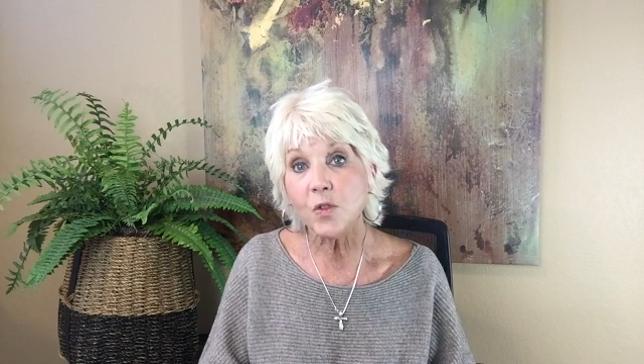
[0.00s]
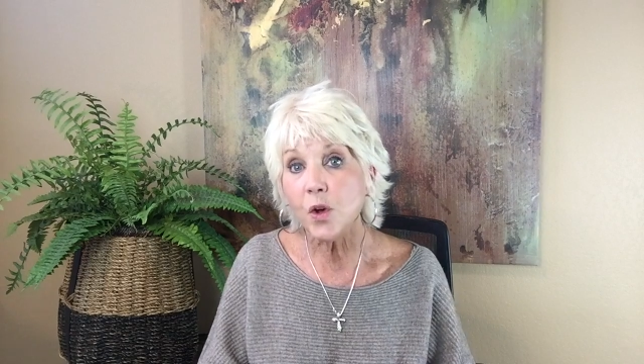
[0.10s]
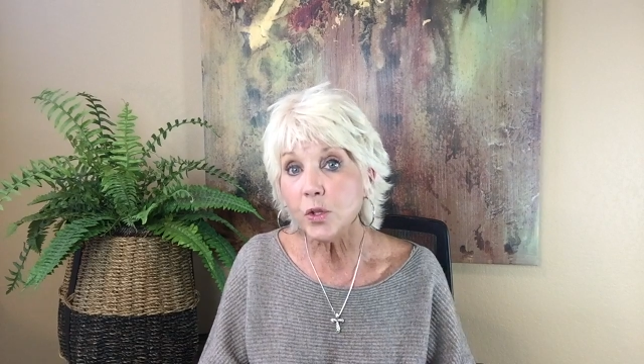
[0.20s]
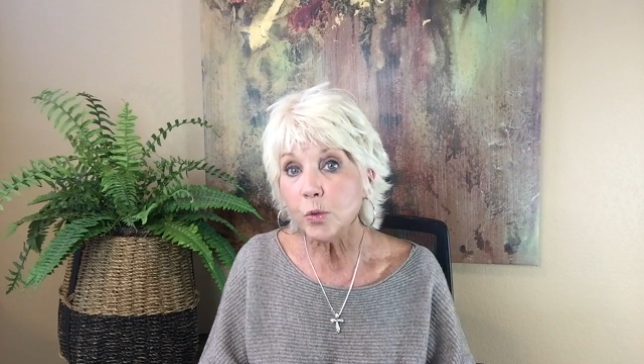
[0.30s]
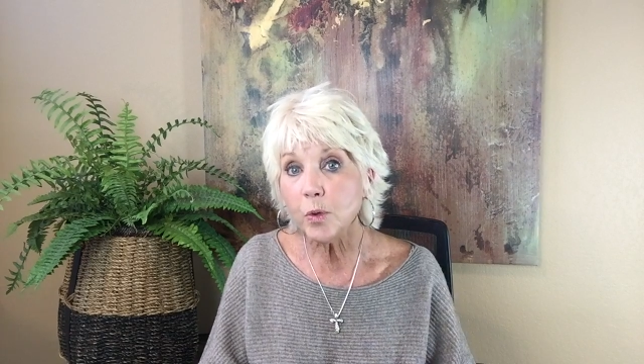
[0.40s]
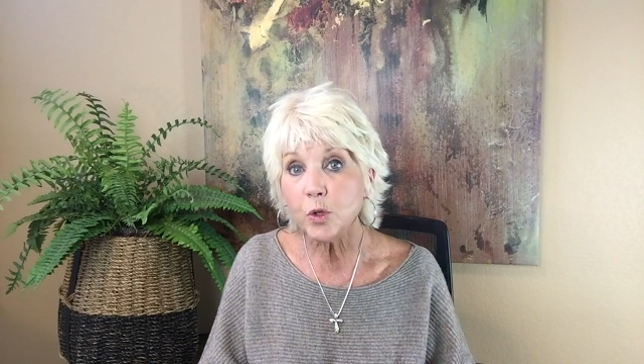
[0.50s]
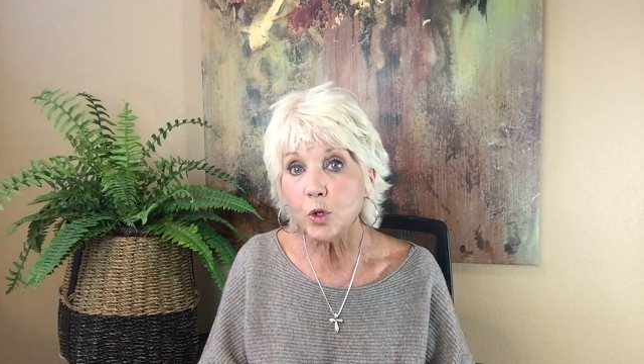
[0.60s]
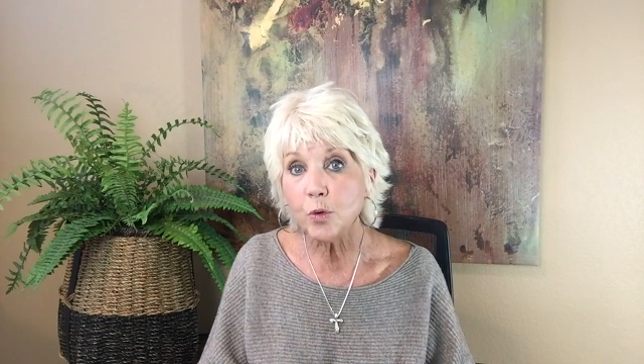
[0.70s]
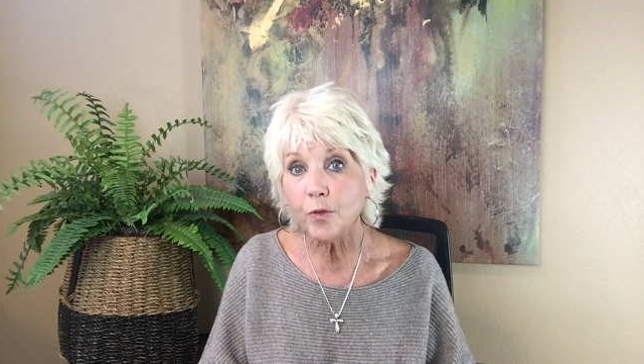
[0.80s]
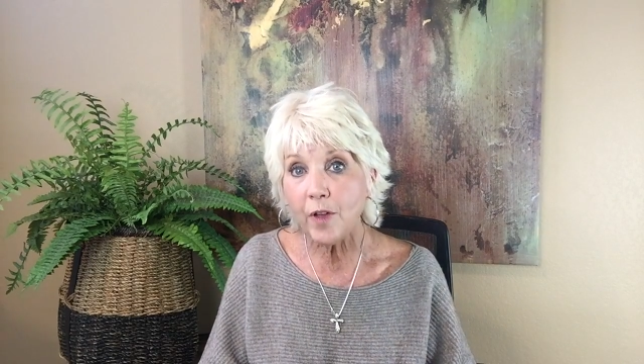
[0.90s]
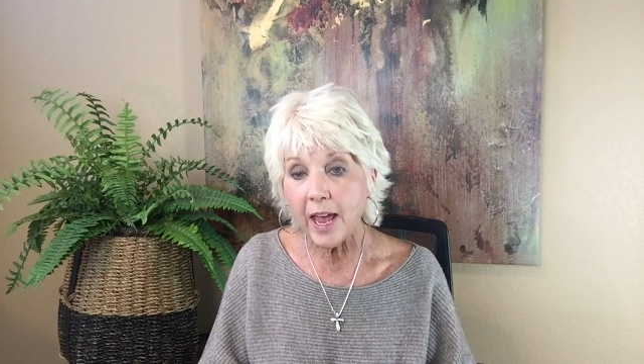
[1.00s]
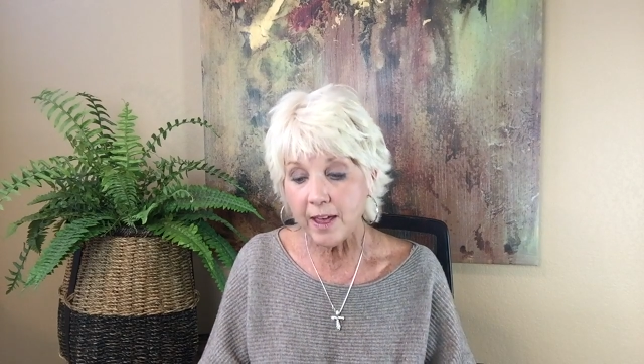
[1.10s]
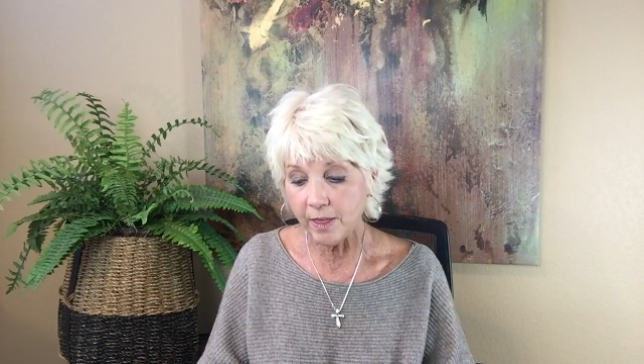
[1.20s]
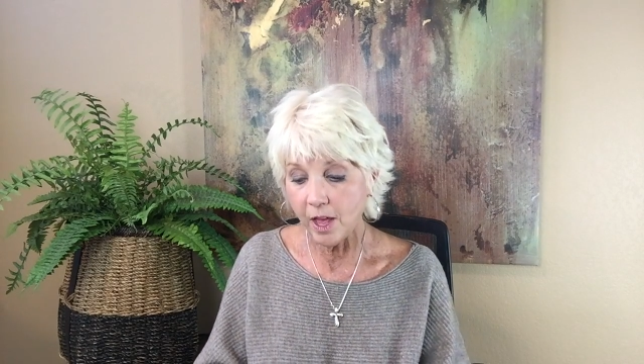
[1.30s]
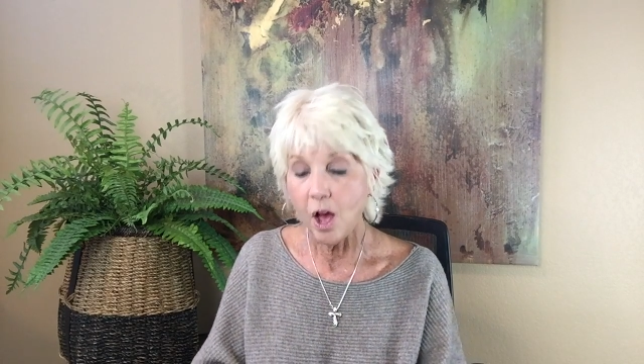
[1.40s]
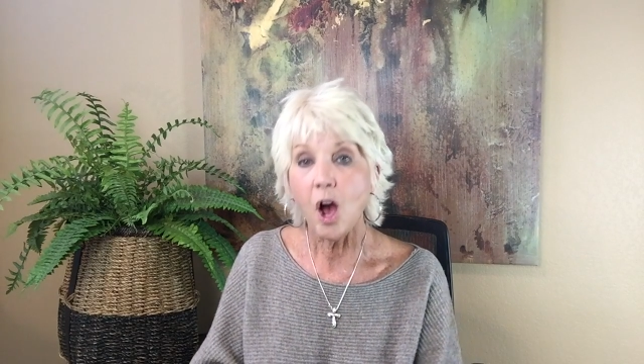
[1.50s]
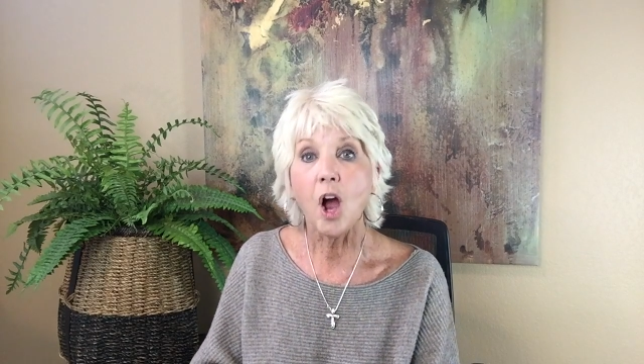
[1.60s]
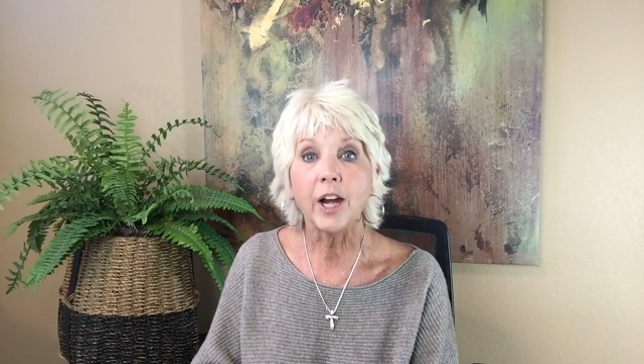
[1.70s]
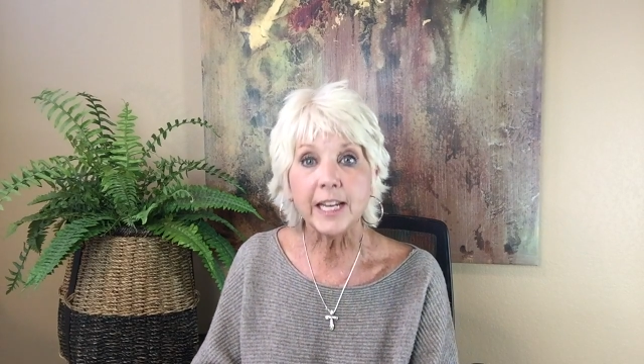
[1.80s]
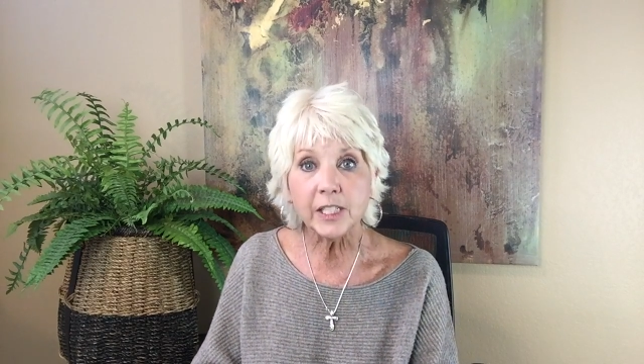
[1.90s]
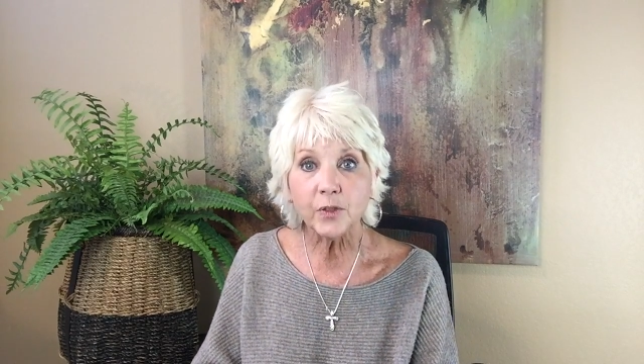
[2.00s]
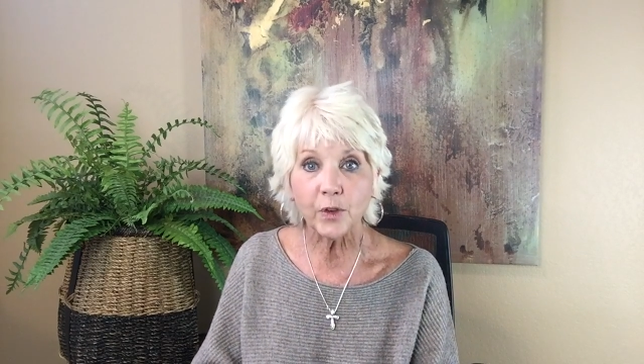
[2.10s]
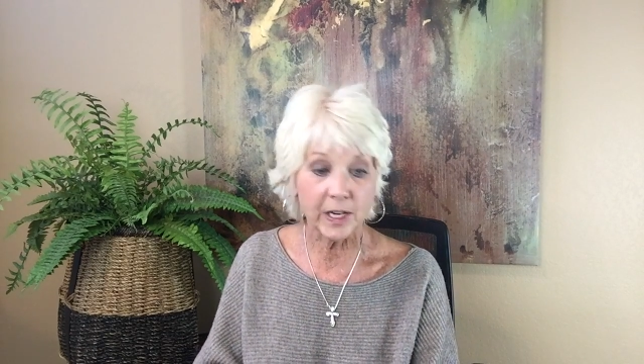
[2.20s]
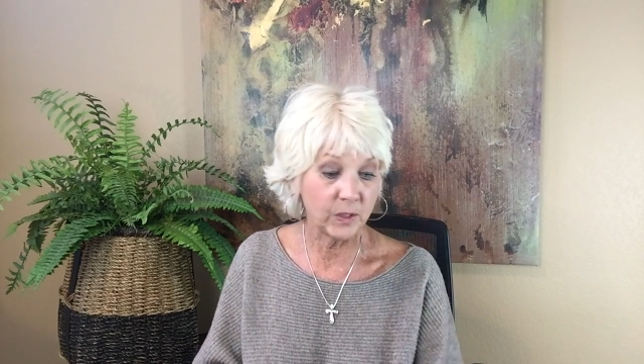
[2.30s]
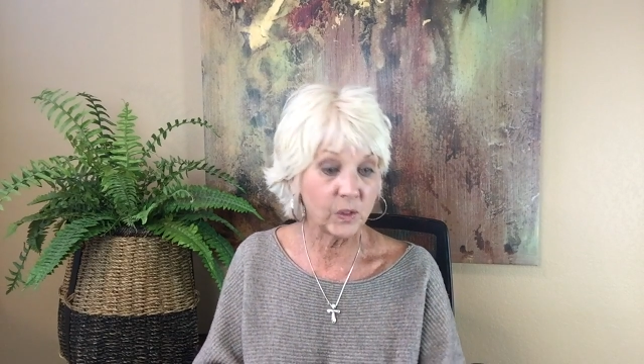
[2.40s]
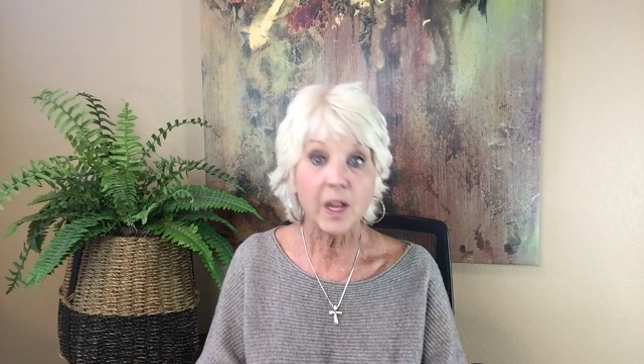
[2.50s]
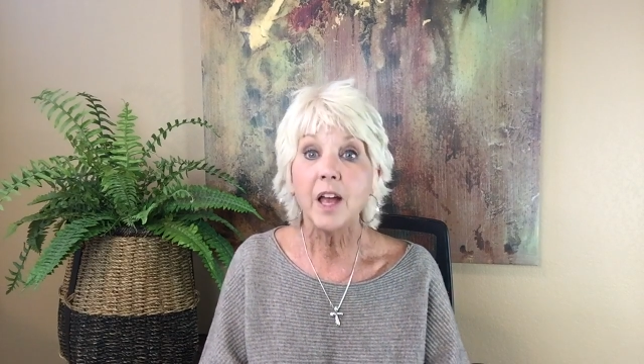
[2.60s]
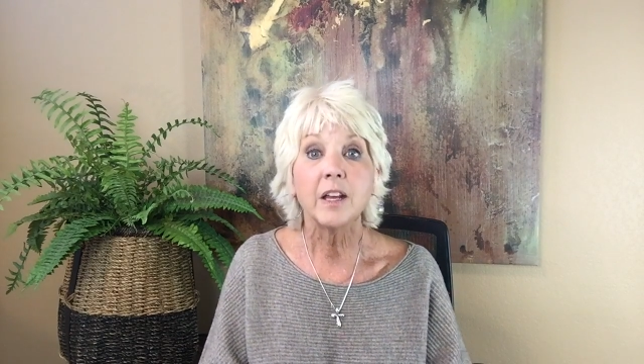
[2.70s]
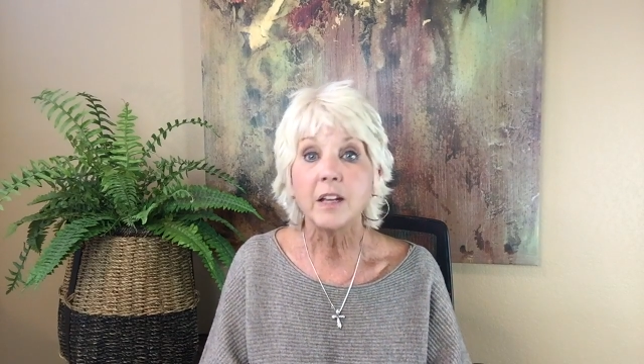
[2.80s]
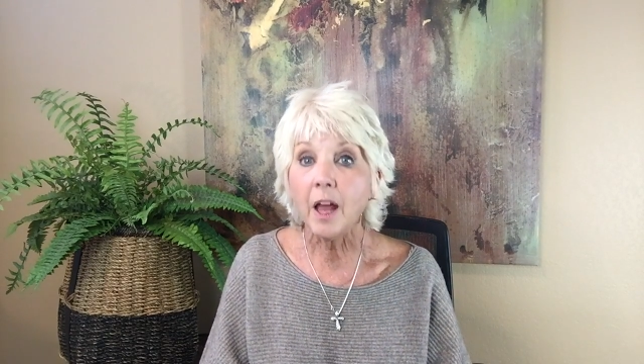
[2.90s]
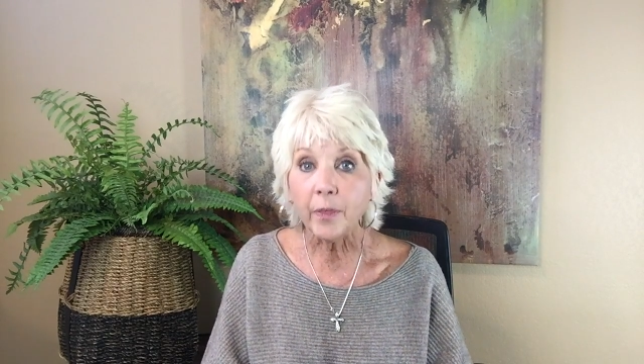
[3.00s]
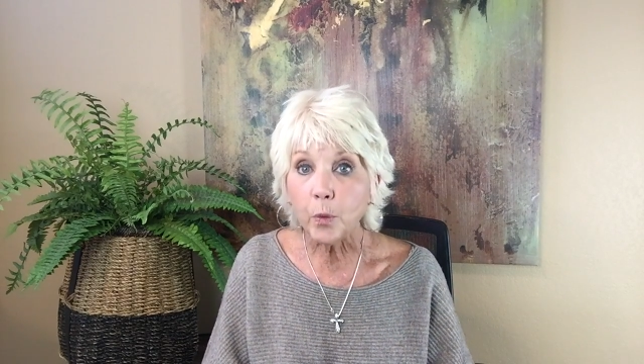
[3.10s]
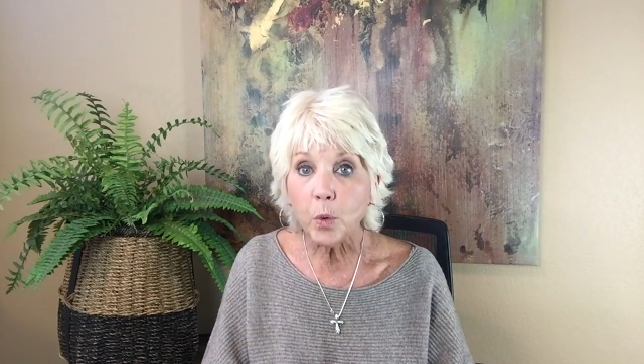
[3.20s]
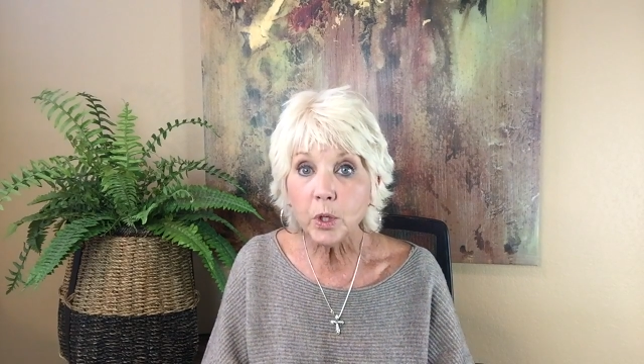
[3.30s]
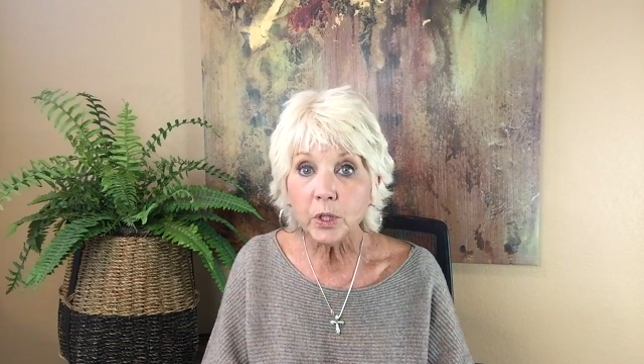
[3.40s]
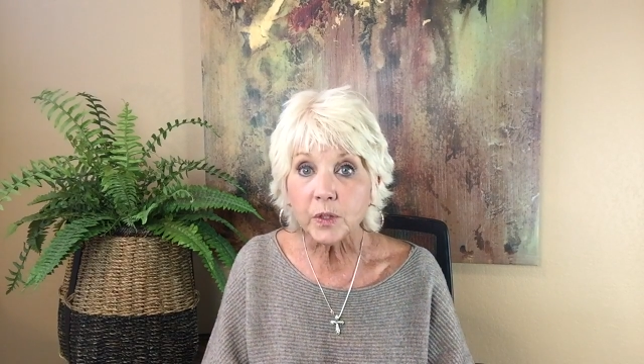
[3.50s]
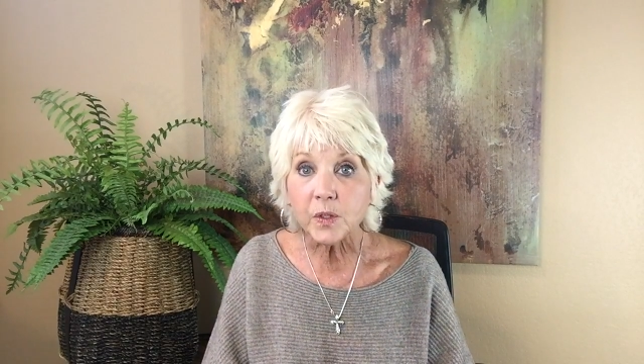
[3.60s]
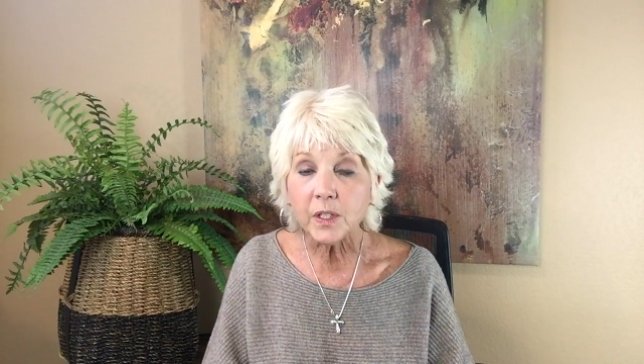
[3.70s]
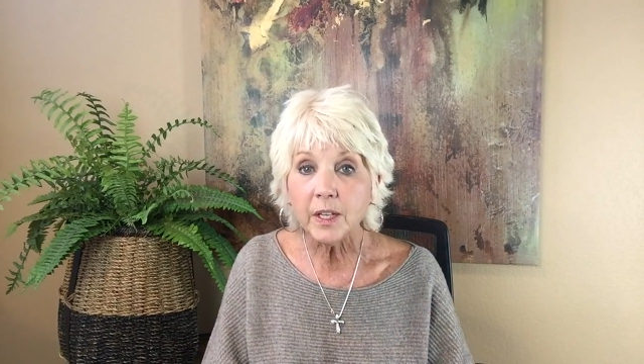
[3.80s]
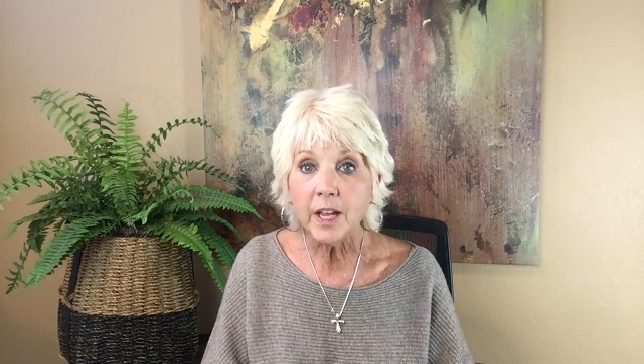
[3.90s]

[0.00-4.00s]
those with true faith are his friends, not the world's.